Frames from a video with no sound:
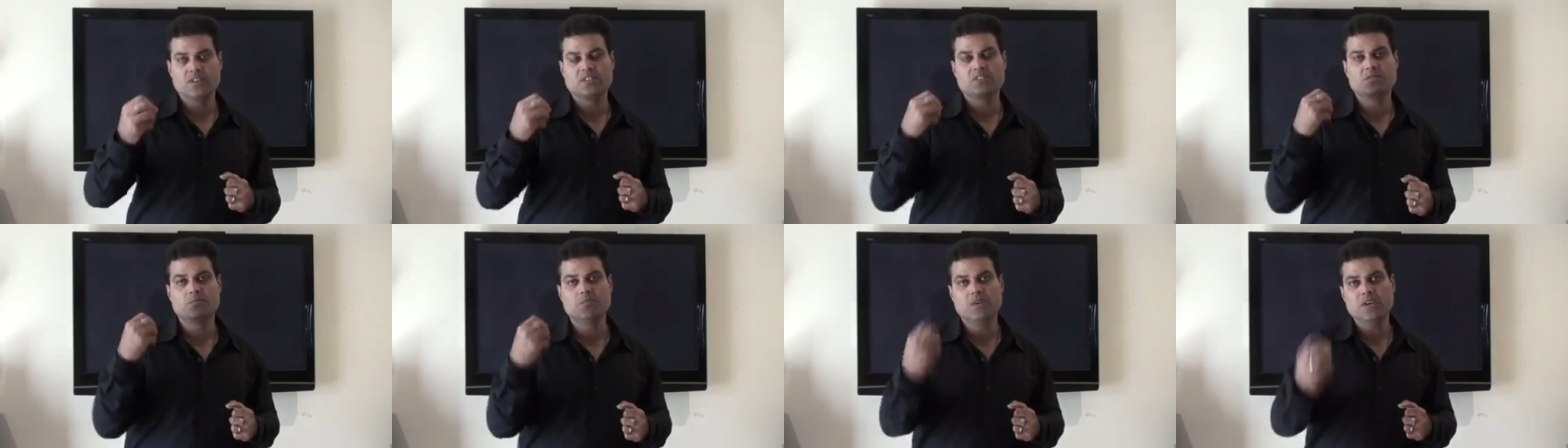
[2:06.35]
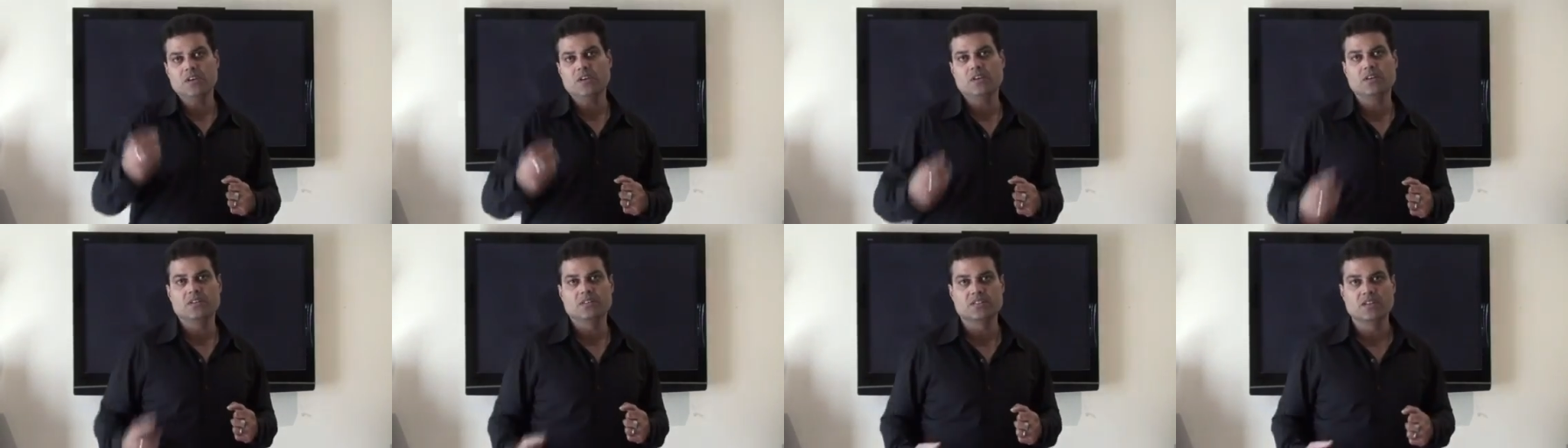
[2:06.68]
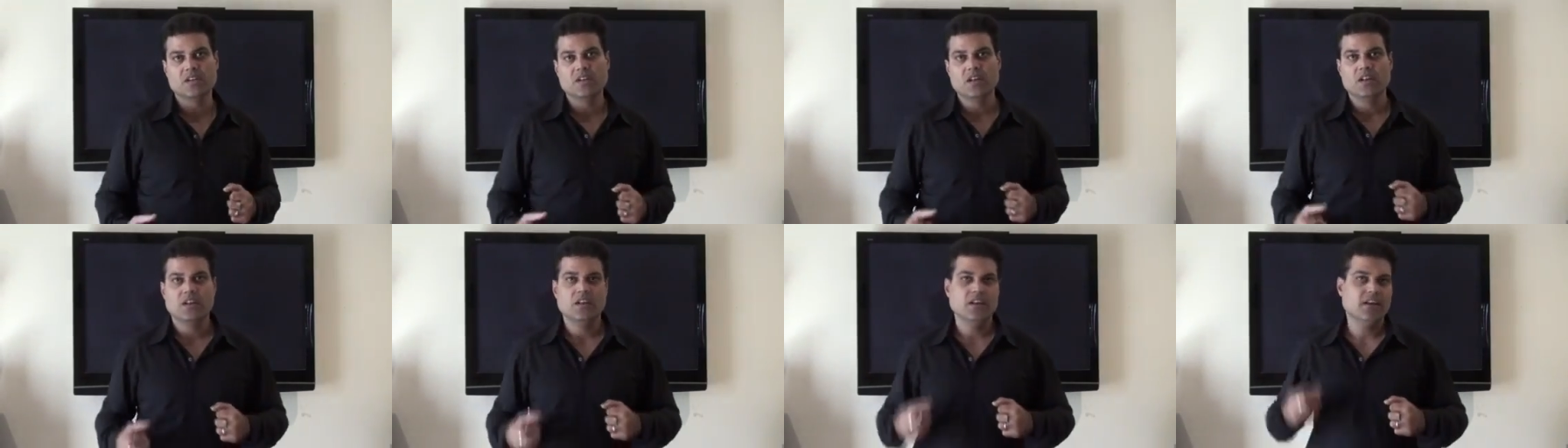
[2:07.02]

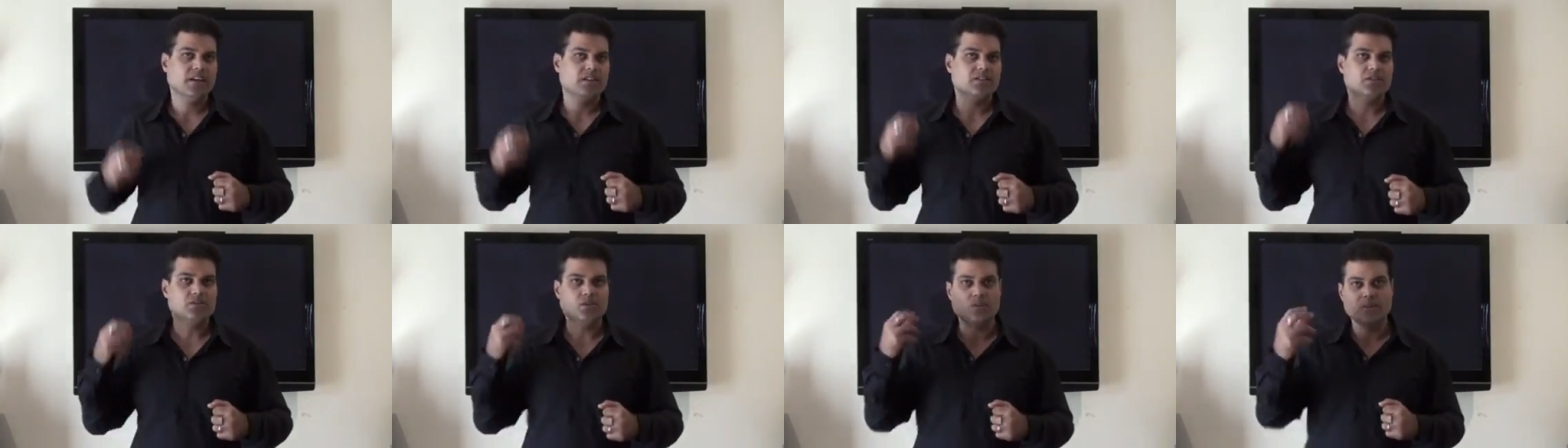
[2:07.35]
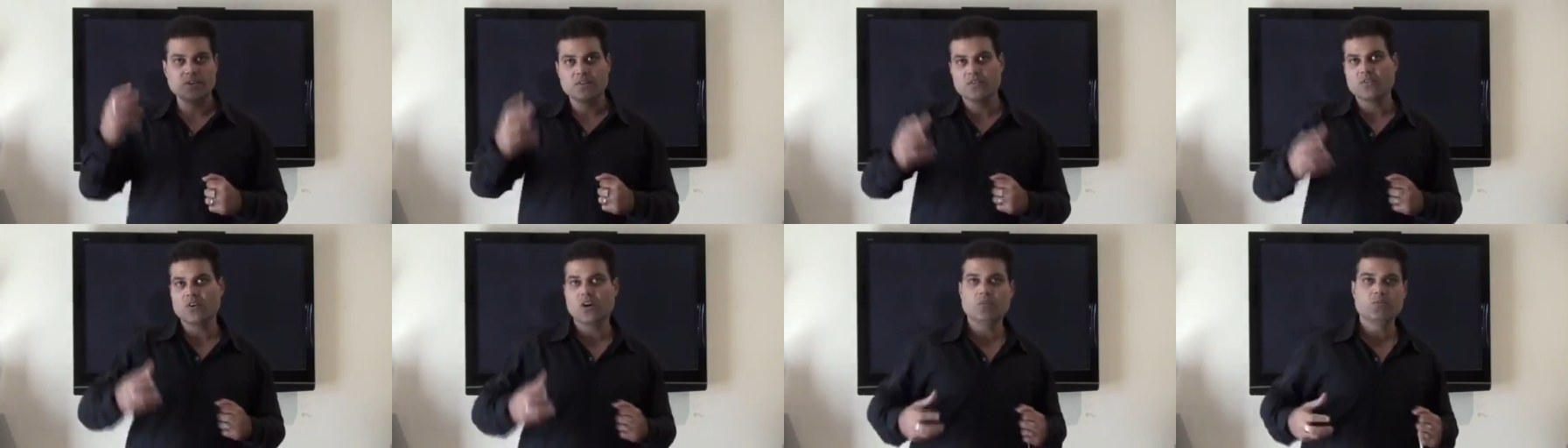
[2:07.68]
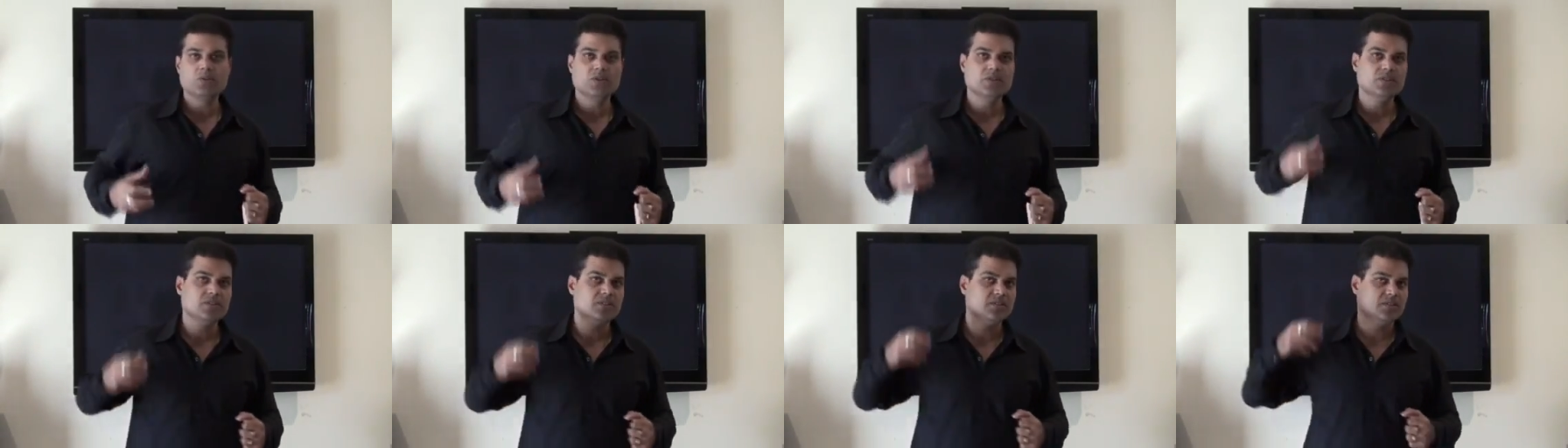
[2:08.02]
speakers like Tony
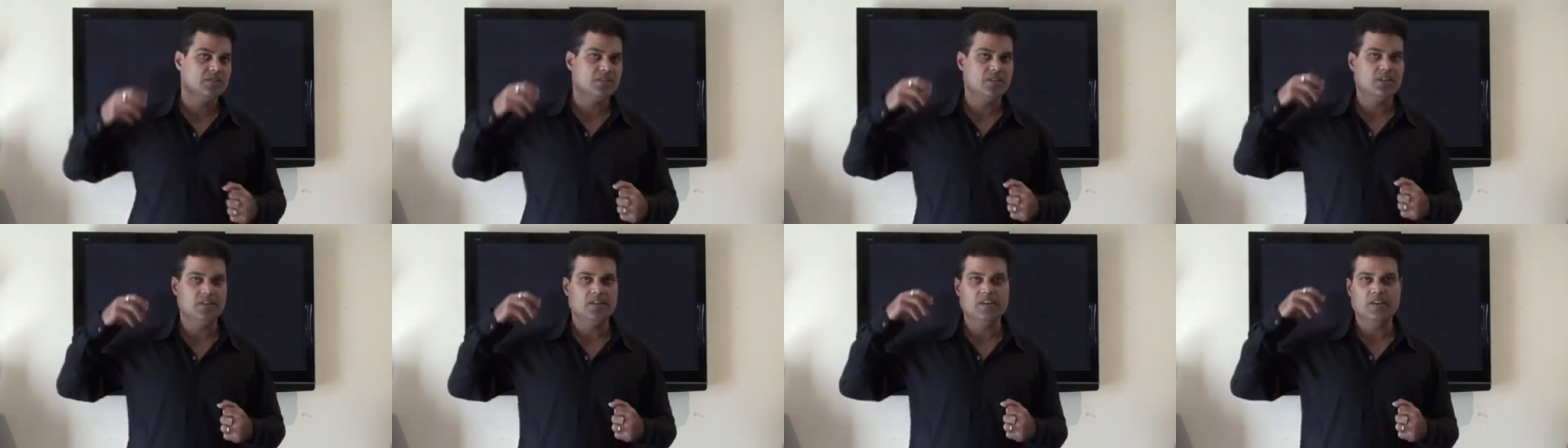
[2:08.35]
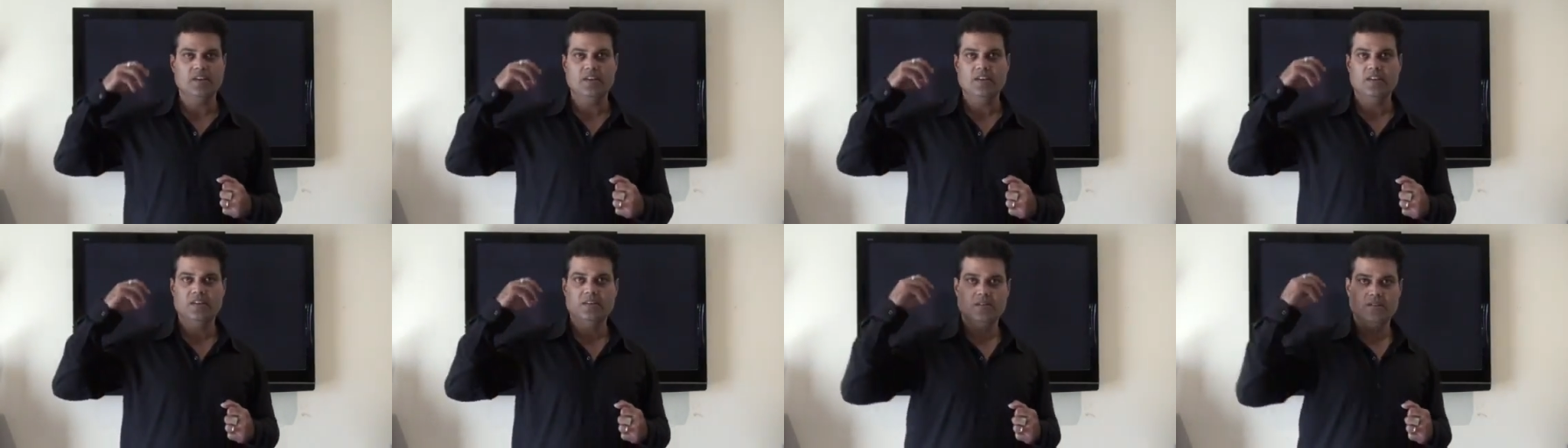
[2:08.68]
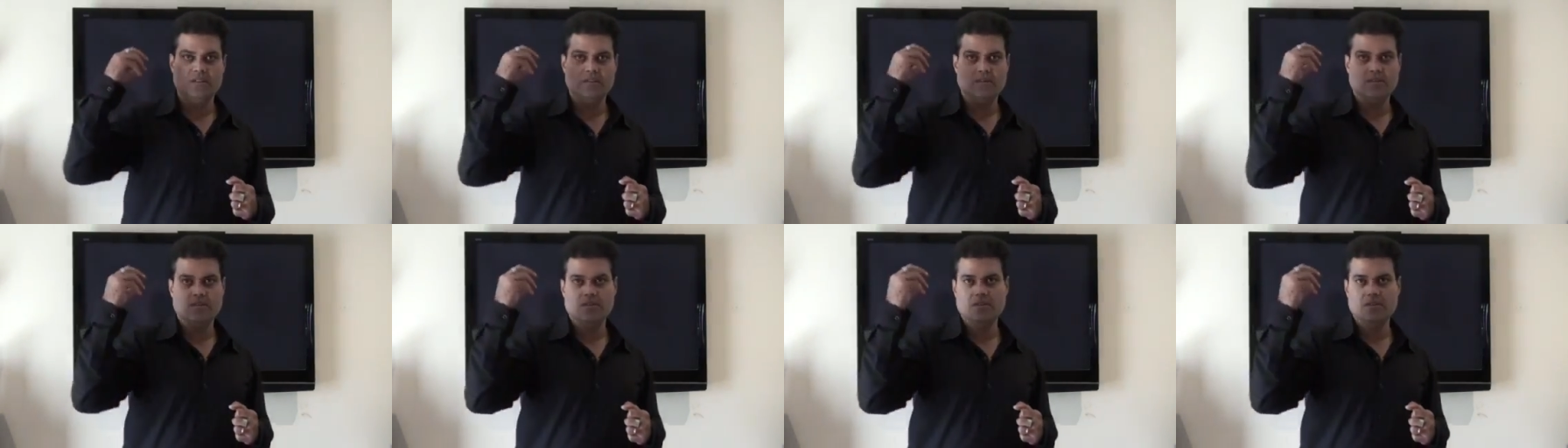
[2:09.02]
Robbins and